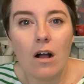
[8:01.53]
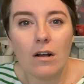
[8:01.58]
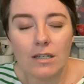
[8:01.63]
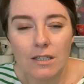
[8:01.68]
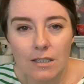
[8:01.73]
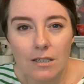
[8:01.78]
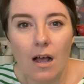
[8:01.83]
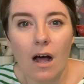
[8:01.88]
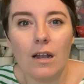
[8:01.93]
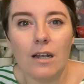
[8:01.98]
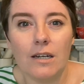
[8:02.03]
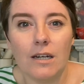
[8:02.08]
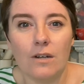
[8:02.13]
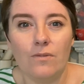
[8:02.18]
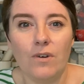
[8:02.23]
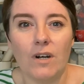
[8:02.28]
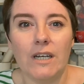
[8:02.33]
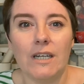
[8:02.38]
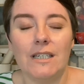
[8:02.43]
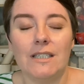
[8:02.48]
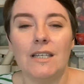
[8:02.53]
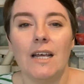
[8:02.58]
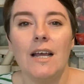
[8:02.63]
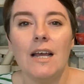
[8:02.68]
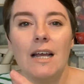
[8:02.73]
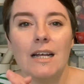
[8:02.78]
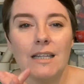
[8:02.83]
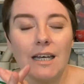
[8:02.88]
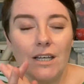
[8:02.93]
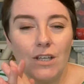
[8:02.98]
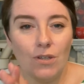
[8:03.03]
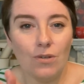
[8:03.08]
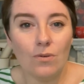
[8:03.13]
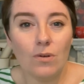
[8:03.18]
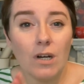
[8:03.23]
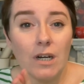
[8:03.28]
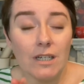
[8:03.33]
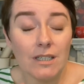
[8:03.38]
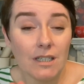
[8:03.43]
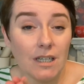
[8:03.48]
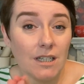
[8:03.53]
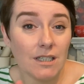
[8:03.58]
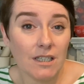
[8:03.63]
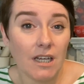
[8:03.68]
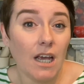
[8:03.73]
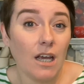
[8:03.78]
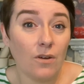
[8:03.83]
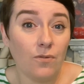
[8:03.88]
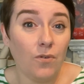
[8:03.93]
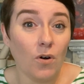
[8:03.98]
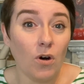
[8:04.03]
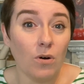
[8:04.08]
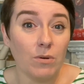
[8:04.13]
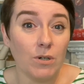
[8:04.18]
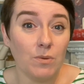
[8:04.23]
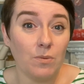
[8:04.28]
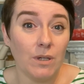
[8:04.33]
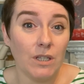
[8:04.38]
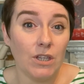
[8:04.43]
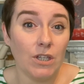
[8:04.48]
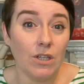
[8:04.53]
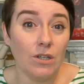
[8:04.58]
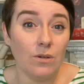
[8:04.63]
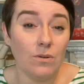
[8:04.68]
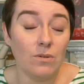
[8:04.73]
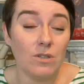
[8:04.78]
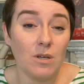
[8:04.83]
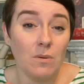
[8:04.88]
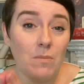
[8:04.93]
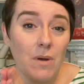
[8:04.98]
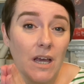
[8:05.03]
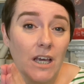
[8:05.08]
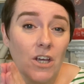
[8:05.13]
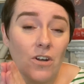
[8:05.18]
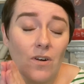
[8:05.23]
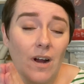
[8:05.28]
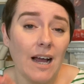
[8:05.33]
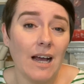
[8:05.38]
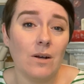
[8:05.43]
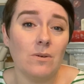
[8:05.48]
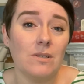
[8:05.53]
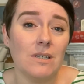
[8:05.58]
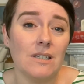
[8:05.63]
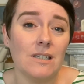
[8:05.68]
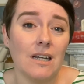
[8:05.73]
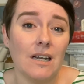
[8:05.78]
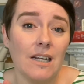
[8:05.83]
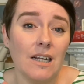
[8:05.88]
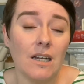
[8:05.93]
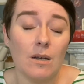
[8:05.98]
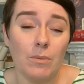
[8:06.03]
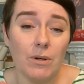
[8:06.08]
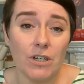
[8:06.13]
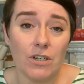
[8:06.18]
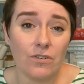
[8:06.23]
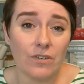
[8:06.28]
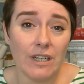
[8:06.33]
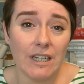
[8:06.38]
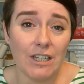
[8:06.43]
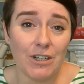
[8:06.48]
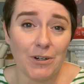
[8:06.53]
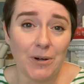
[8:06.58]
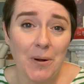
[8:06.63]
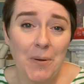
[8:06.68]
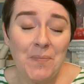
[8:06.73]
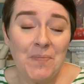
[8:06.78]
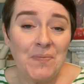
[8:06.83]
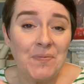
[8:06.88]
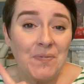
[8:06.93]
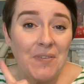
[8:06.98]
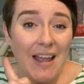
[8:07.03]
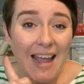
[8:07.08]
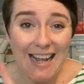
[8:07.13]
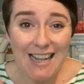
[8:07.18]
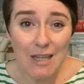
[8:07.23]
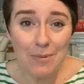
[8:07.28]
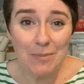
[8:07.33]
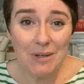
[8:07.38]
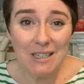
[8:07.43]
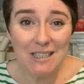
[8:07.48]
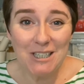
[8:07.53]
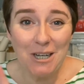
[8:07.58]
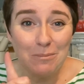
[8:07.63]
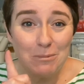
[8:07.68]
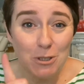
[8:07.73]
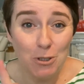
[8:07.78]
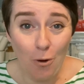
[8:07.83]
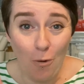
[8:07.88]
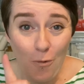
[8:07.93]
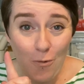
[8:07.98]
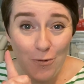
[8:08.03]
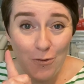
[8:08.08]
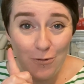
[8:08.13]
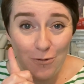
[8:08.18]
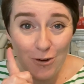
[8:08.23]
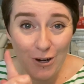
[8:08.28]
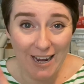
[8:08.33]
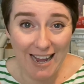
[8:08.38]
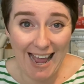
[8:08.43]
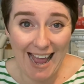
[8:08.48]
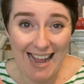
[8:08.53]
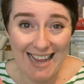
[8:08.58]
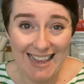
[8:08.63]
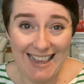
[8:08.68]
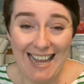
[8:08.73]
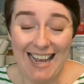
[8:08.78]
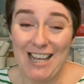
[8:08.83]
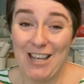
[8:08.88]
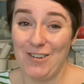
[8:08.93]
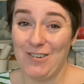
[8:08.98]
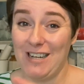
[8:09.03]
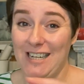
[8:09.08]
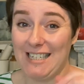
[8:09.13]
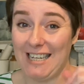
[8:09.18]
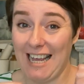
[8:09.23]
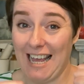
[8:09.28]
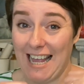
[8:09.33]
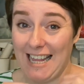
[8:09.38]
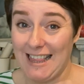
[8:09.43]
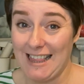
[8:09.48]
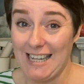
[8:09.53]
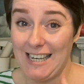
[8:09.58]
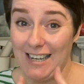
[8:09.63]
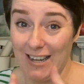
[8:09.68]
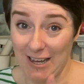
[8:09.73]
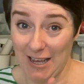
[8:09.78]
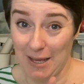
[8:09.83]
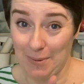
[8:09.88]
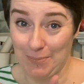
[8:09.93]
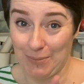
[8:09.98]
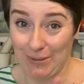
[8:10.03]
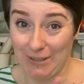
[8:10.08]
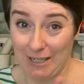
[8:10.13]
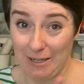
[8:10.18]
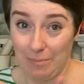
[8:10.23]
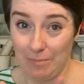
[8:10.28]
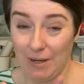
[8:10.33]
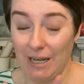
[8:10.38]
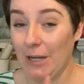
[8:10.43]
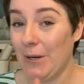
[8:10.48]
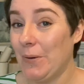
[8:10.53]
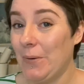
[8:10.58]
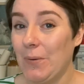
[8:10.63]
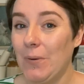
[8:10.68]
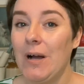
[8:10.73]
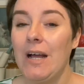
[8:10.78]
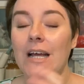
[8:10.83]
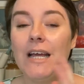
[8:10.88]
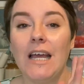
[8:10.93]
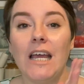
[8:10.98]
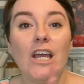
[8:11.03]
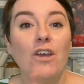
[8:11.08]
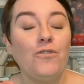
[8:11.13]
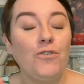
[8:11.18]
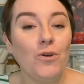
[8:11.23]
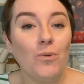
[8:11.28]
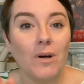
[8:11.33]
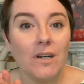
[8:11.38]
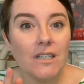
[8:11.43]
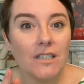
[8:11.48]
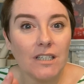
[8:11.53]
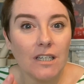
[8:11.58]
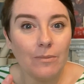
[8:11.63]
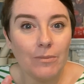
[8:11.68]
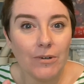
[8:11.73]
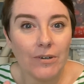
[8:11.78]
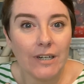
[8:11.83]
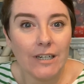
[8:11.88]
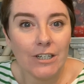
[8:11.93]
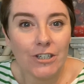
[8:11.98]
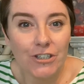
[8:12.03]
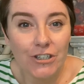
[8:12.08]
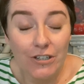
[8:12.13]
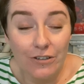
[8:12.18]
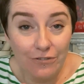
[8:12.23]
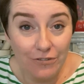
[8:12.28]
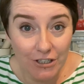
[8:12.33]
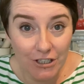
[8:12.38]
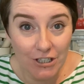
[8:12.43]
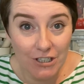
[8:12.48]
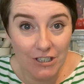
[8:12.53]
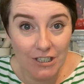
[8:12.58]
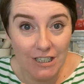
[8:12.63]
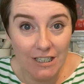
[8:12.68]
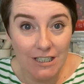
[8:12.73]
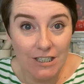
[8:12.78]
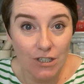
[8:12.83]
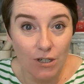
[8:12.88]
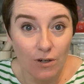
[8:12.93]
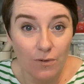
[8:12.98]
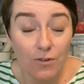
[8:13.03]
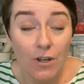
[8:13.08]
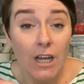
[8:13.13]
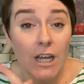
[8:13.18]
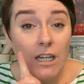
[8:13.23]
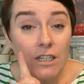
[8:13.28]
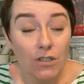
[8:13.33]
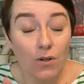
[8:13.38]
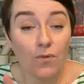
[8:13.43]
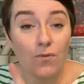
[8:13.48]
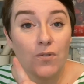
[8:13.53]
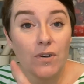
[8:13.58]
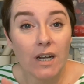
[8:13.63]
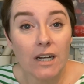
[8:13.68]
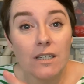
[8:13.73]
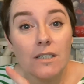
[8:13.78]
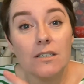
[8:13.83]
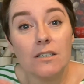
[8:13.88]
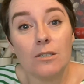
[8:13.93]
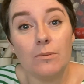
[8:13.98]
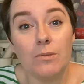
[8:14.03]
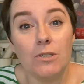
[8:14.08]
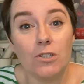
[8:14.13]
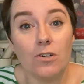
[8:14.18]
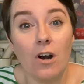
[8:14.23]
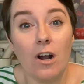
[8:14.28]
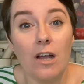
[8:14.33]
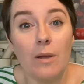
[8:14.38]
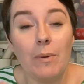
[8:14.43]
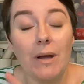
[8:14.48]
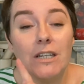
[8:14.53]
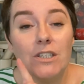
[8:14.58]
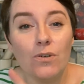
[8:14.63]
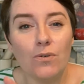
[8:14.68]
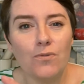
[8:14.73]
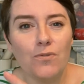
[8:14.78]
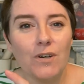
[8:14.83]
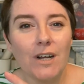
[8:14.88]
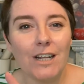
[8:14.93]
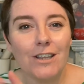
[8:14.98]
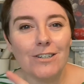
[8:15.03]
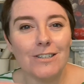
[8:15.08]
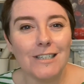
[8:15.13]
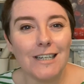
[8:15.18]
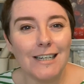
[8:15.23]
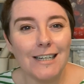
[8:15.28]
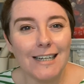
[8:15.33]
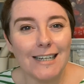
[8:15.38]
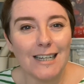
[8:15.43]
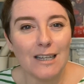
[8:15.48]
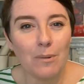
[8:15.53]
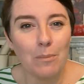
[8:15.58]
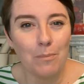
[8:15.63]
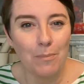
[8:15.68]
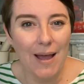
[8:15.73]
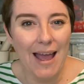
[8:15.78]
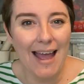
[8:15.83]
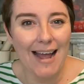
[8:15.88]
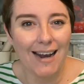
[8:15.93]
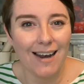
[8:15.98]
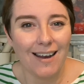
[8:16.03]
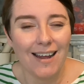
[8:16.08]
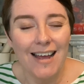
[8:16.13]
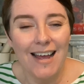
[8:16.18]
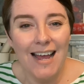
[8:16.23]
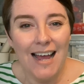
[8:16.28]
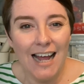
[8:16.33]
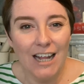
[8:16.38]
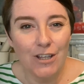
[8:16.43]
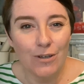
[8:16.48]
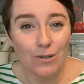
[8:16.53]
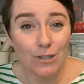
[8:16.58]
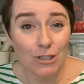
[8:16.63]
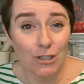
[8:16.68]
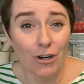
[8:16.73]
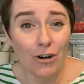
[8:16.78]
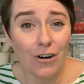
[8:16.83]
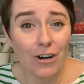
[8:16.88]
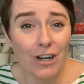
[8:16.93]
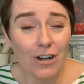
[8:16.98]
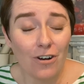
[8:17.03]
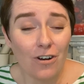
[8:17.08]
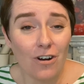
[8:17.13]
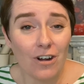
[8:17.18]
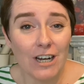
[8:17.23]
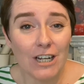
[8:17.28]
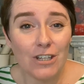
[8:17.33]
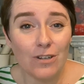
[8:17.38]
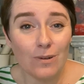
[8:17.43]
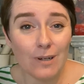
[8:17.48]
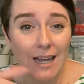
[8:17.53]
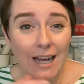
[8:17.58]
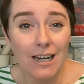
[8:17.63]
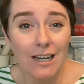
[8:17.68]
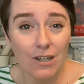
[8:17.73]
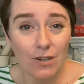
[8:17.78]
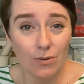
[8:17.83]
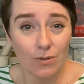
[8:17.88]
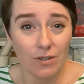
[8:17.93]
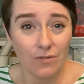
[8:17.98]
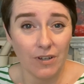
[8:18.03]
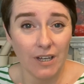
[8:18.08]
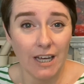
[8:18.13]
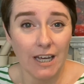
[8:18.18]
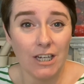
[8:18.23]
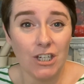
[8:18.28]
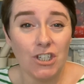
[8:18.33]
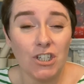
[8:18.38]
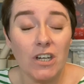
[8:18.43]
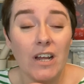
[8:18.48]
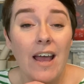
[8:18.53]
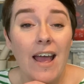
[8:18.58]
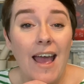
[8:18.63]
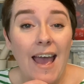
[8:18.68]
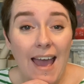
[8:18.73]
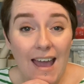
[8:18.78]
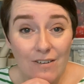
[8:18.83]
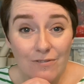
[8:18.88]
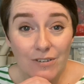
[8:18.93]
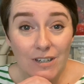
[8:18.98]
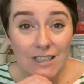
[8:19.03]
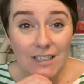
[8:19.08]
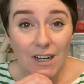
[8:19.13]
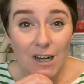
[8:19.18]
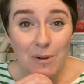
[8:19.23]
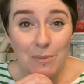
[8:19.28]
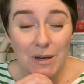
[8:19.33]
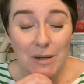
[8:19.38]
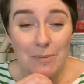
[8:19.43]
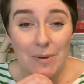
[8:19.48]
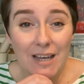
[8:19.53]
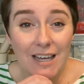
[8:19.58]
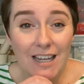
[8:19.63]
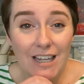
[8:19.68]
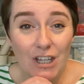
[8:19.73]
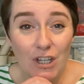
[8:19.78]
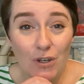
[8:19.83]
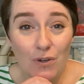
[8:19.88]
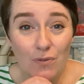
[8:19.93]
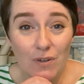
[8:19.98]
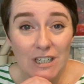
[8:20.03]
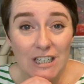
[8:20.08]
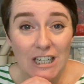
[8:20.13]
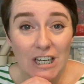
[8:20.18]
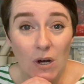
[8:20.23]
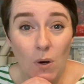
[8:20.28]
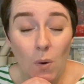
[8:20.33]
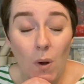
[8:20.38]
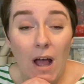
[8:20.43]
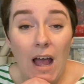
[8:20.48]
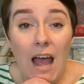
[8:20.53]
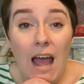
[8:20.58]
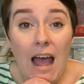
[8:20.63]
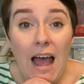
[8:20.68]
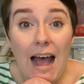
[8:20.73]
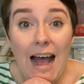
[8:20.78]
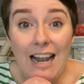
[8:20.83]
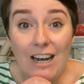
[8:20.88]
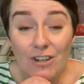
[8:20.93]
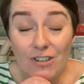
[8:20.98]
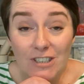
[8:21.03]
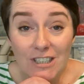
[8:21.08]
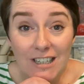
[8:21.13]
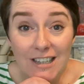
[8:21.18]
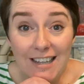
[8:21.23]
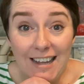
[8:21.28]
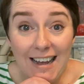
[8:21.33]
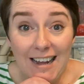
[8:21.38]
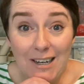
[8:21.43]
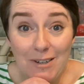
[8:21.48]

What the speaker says: solid advice that you guys can take forward with you to make your houses a little bit greener. In the meantime, don't forget that you need to hit the like button below if you want to see more energy efficiency stuff. Don't forget to subscribe, and don't forget there's a little bell and you can turn it on and you'll get a notification every time I make a new video. And until then,